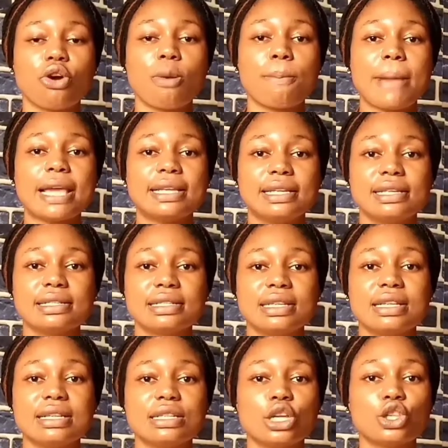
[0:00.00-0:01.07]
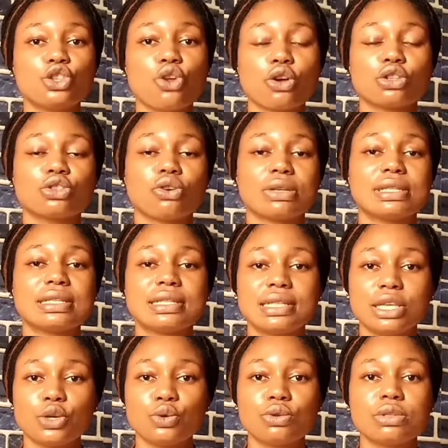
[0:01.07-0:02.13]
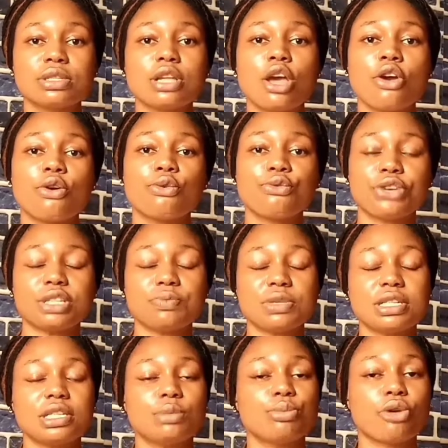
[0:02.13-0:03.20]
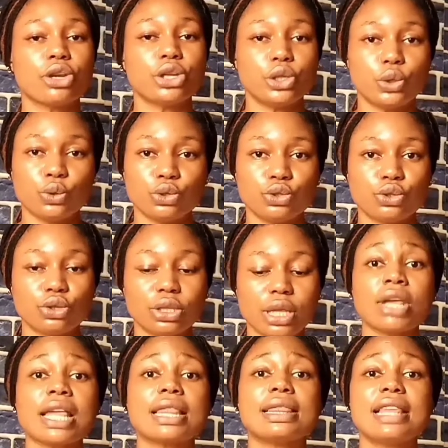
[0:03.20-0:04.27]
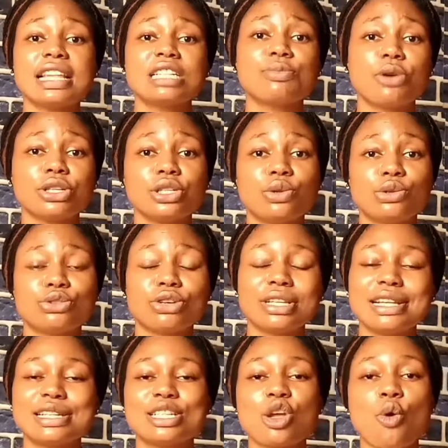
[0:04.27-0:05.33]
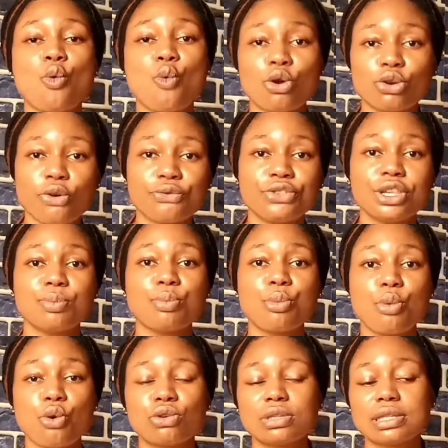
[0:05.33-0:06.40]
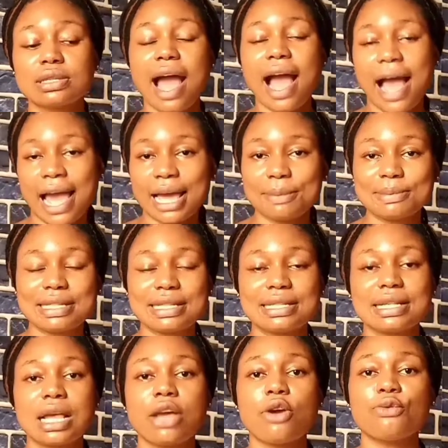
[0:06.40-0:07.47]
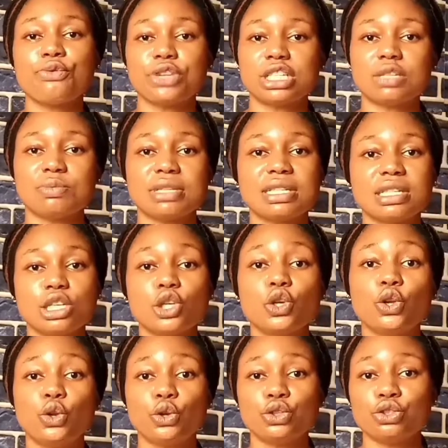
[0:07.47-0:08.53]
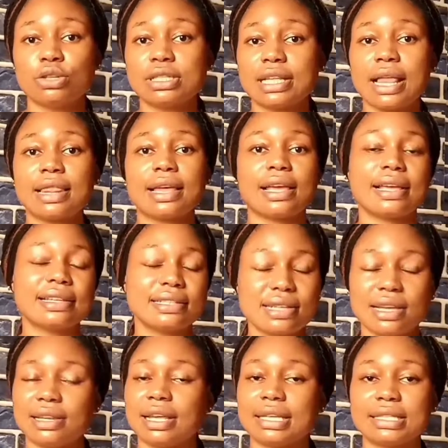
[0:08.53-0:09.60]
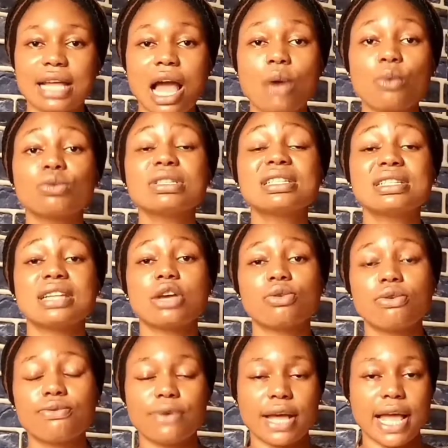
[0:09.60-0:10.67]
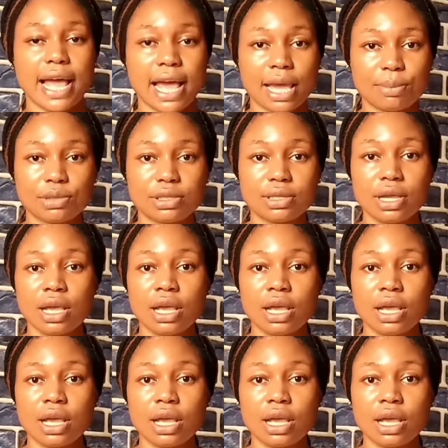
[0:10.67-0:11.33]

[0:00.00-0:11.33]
on my list is Dr. Teal's Vitamin C Body Lotion. This body lotion is one of the most hyped vitamin C lotions on the internet. I won't say overhyped.